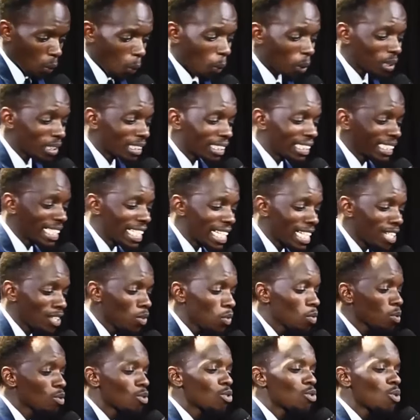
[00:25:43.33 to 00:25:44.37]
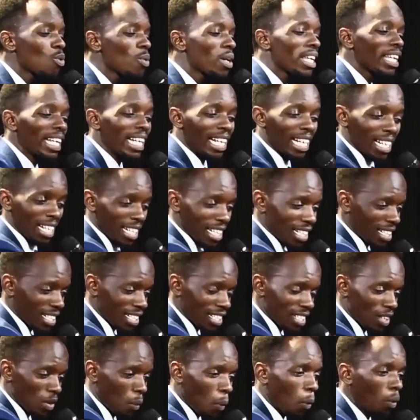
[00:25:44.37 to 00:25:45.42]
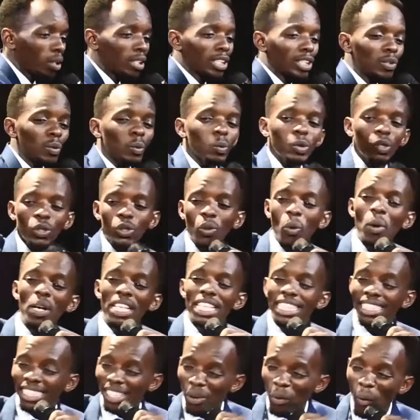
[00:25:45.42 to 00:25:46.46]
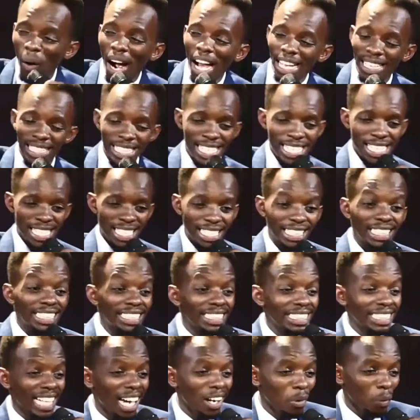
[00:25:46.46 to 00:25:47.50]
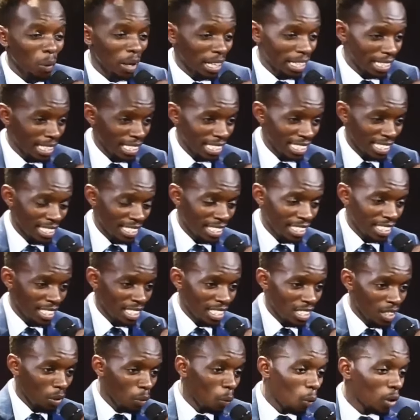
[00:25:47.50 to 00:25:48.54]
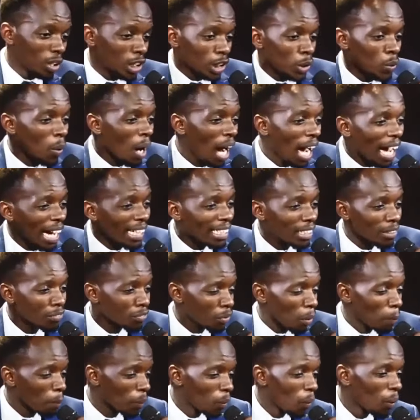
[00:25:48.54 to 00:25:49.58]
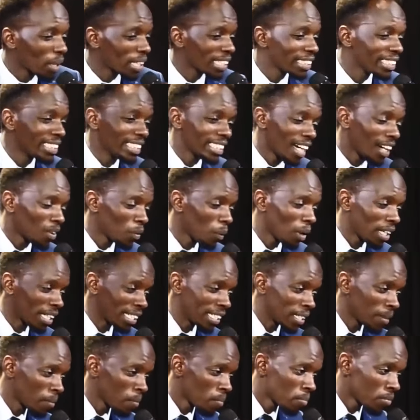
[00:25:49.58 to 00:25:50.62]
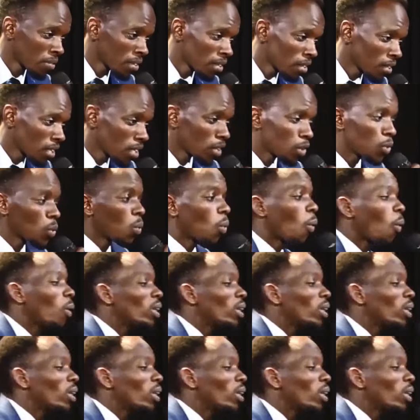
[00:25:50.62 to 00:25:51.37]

continue doing what you saw in the word in January. What you heard from God in January. You